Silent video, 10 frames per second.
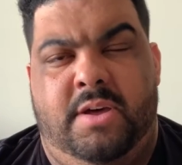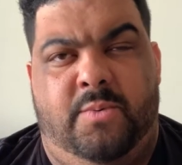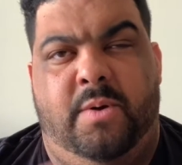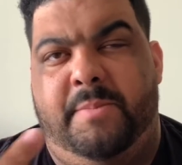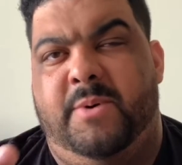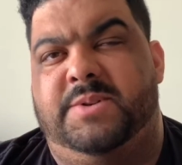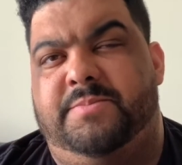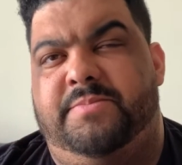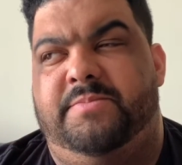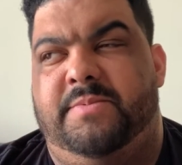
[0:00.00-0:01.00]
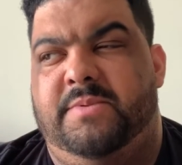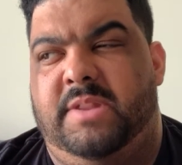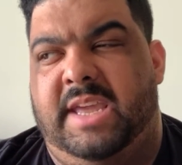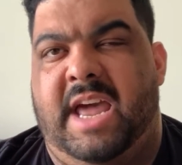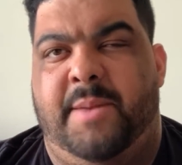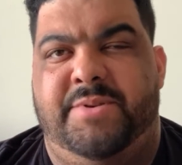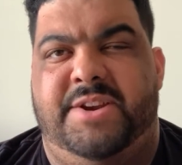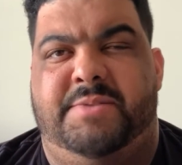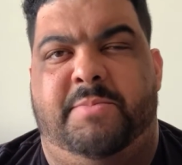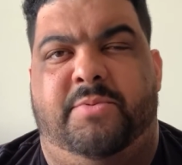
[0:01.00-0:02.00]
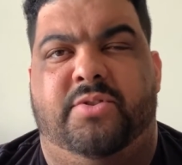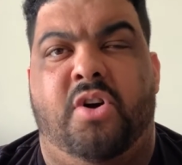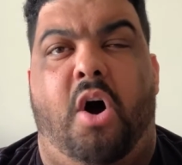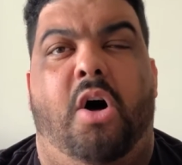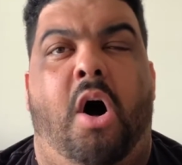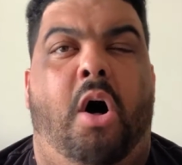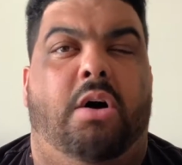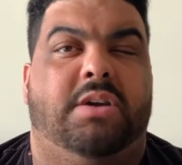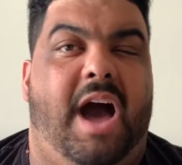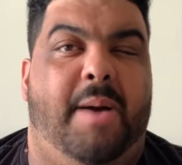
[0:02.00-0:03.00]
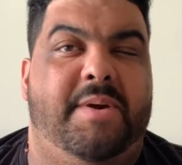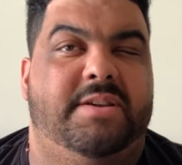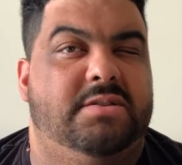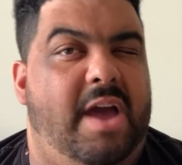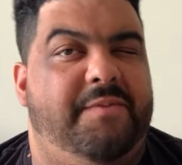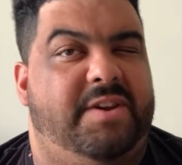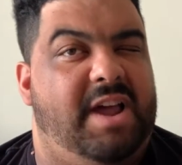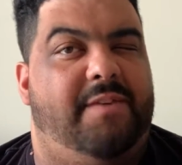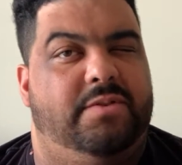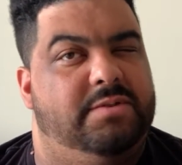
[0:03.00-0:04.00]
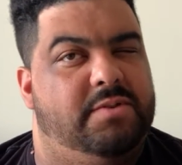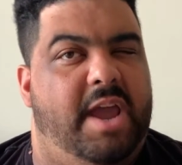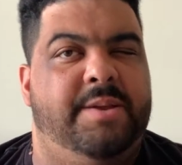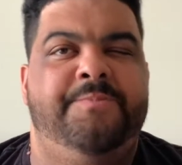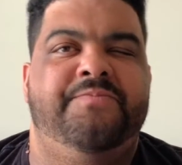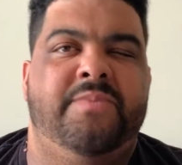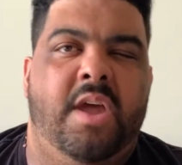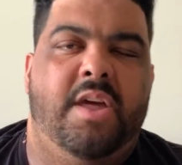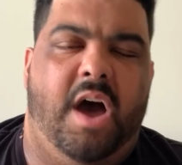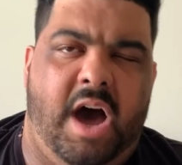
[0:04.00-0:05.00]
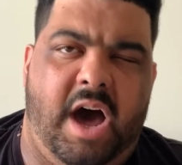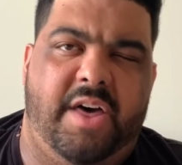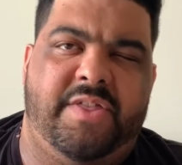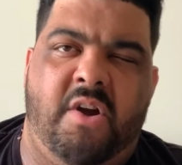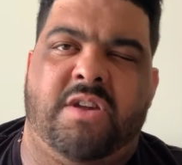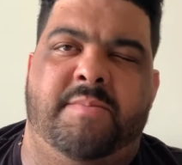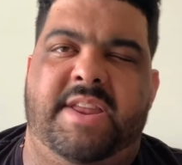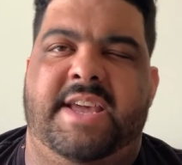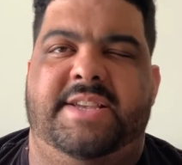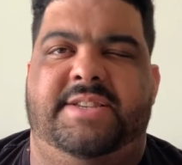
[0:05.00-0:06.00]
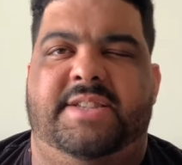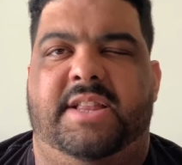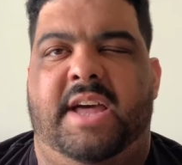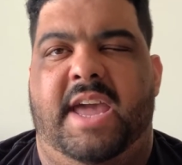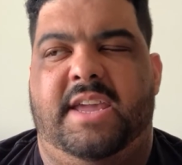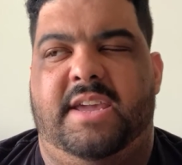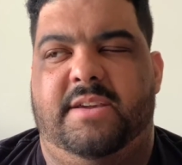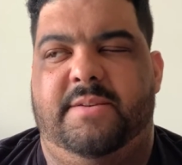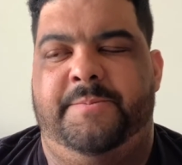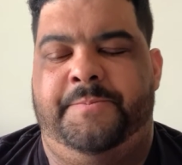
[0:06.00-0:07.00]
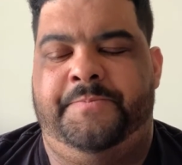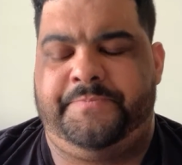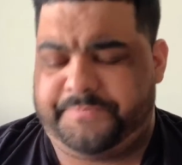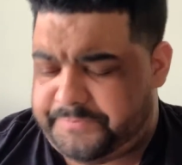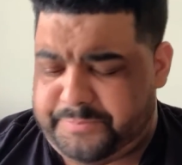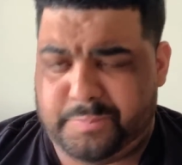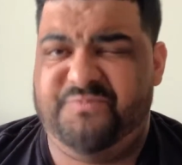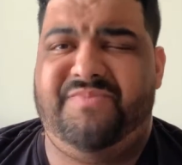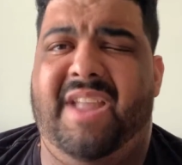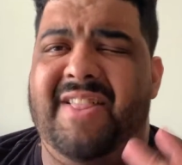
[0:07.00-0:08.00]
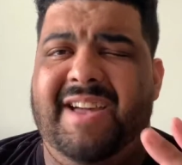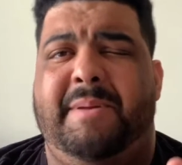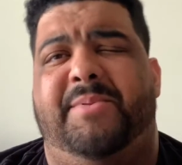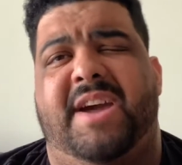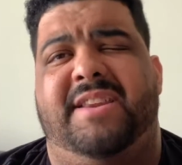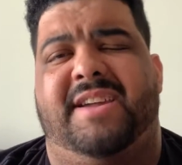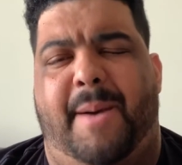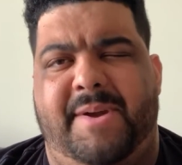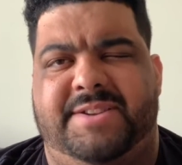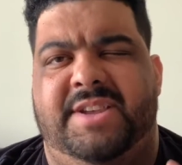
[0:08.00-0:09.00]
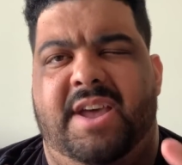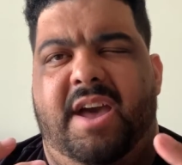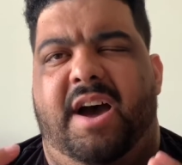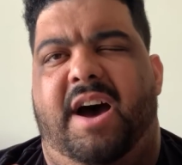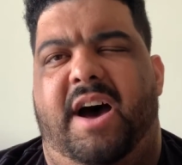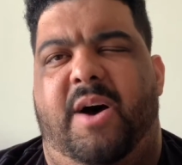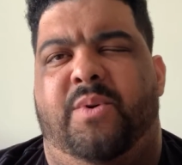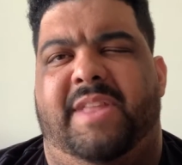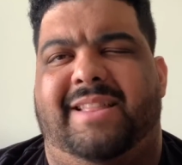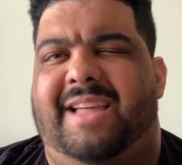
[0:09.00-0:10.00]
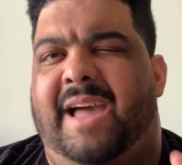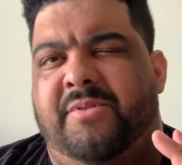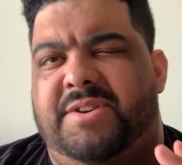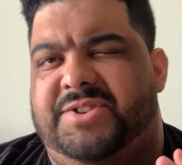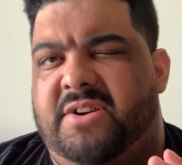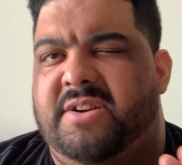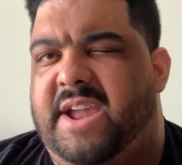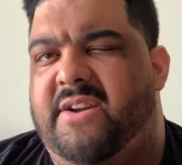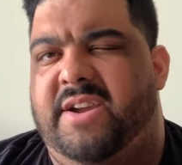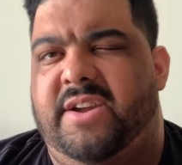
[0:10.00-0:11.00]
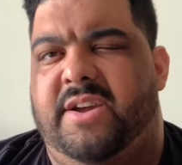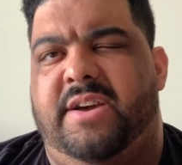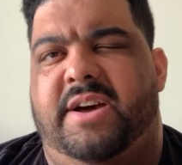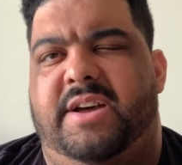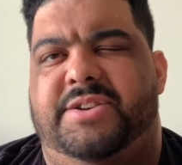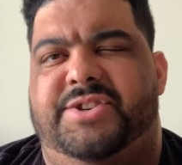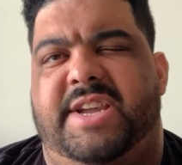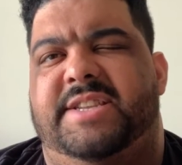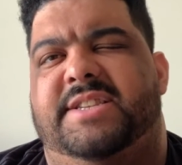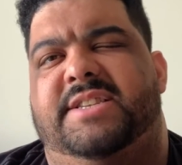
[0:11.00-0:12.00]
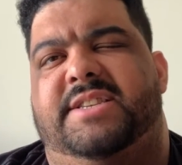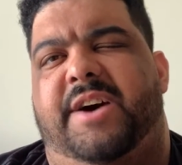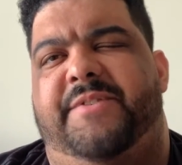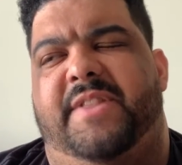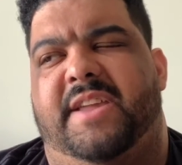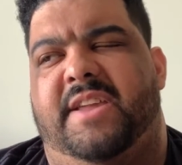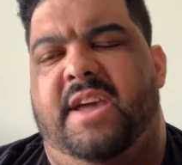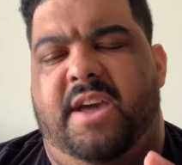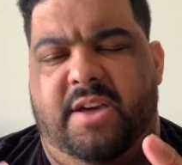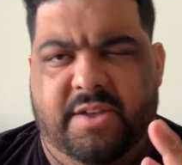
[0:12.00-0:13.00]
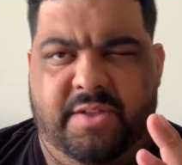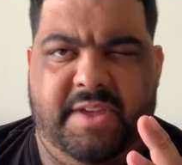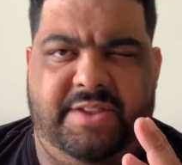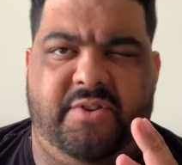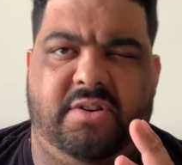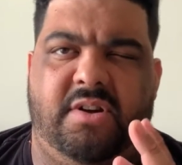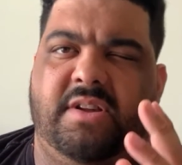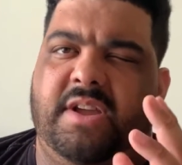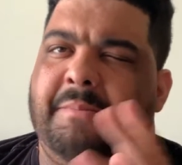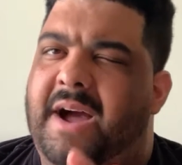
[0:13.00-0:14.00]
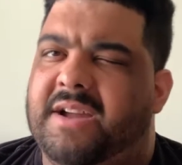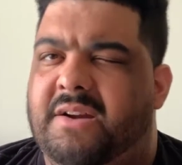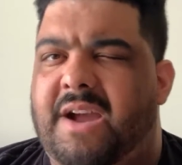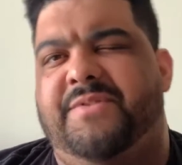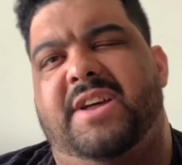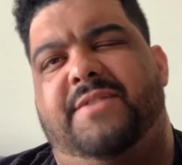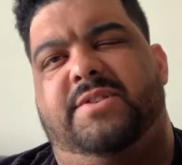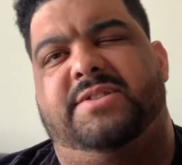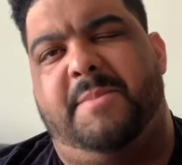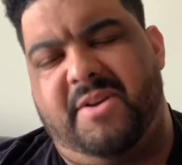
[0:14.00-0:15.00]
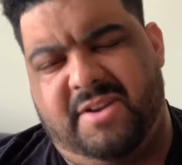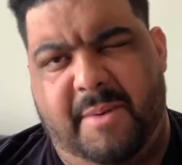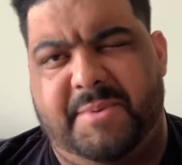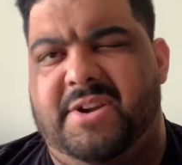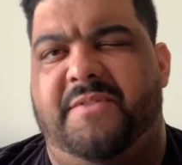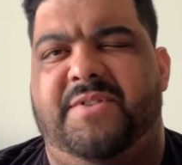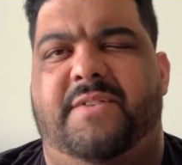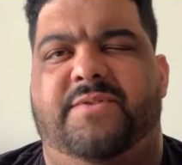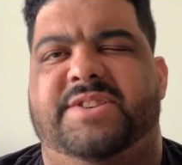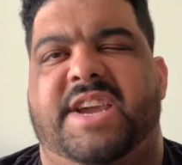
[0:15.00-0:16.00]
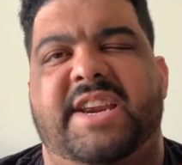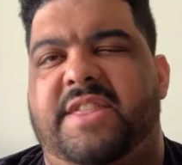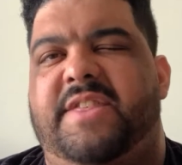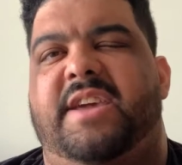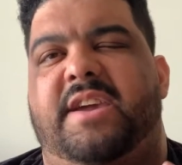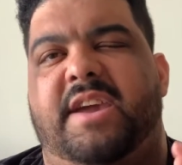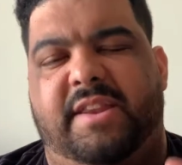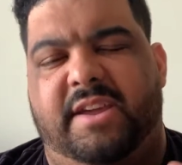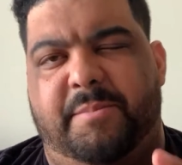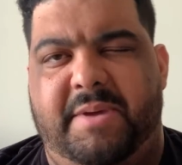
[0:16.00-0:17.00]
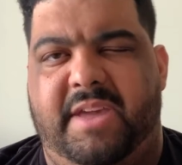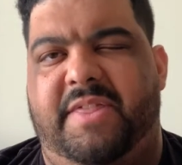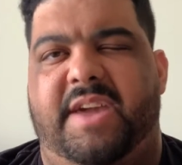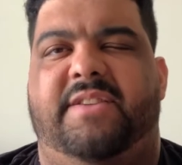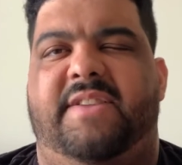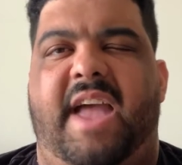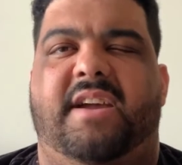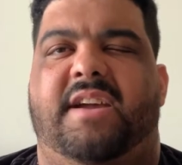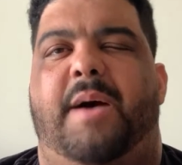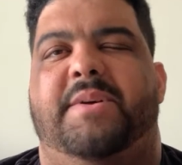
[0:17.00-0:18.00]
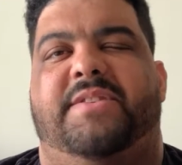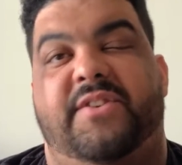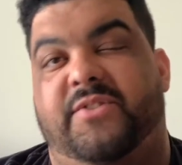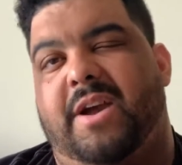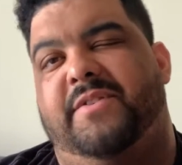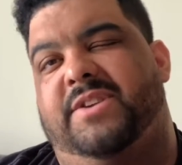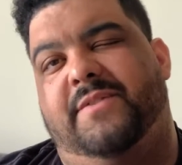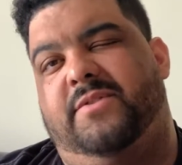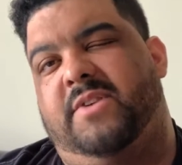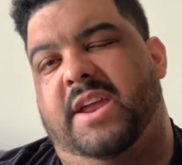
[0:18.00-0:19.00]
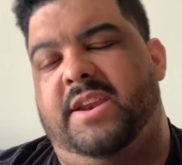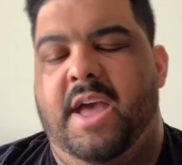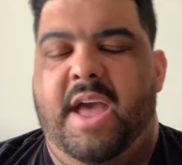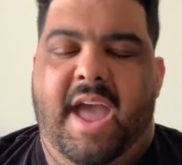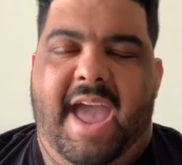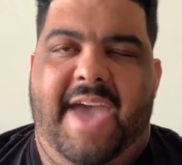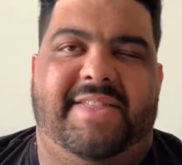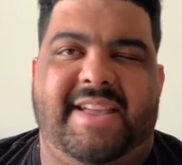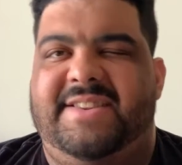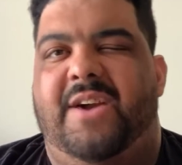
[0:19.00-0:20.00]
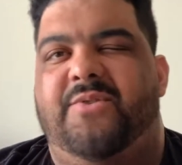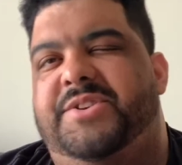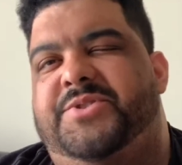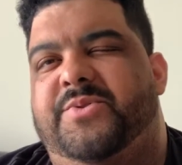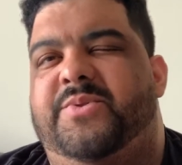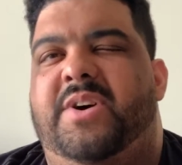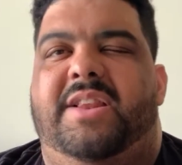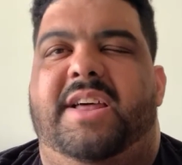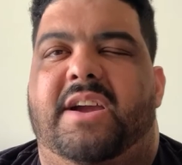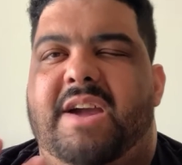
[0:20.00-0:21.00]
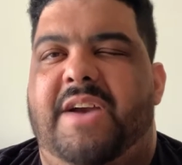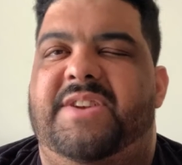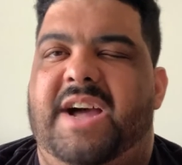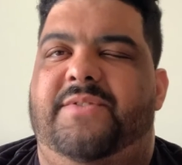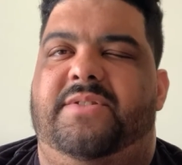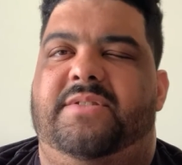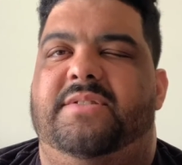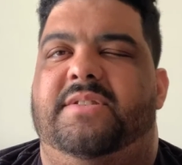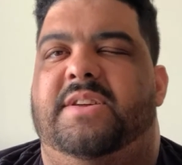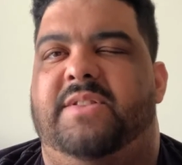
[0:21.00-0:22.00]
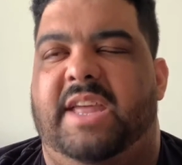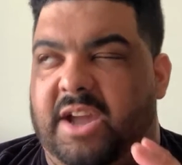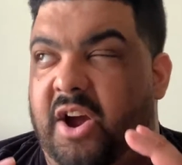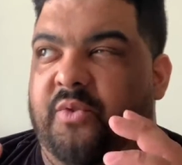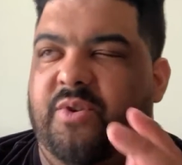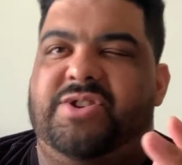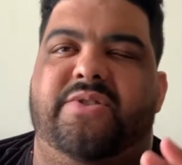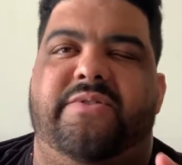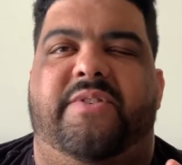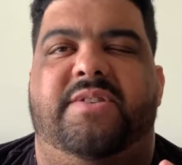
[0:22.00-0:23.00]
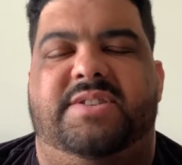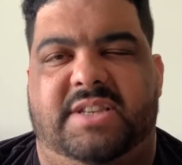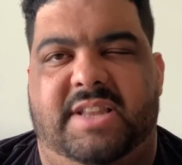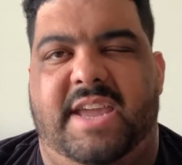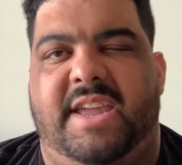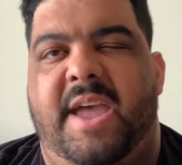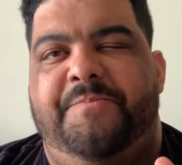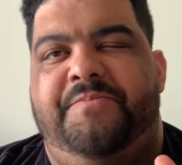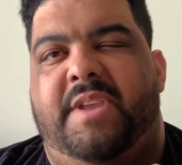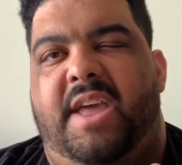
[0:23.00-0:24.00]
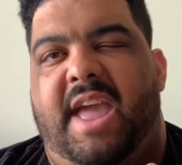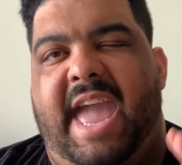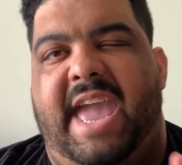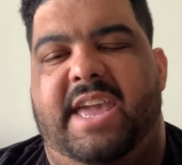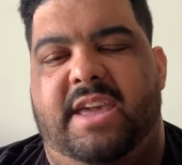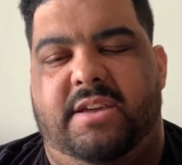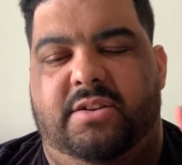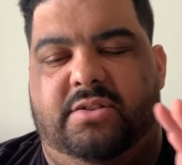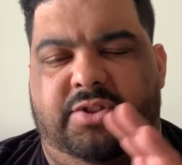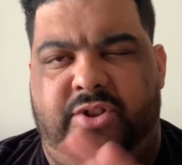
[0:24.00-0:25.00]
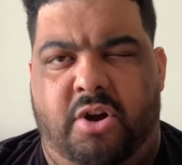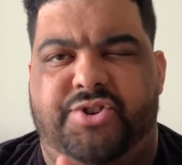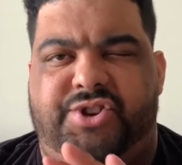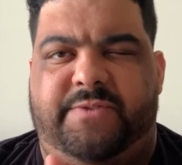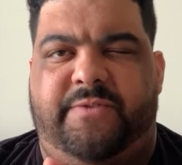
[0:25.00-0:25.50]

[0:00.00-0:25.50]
well, most like kind of pretentious people, call all comics graphic novels, right? The argument is that, like, a lot of people got into comics when, like, libraries started carrying GNs and stuff, and, like, they start calling, like, manga graphic novels, American comics graphic novels, like, anything in, like, a big, thick stack of comics is a graphic novel, right? And, like, that's not really true. Like, a graphic novel, like, originally refers to, like, a large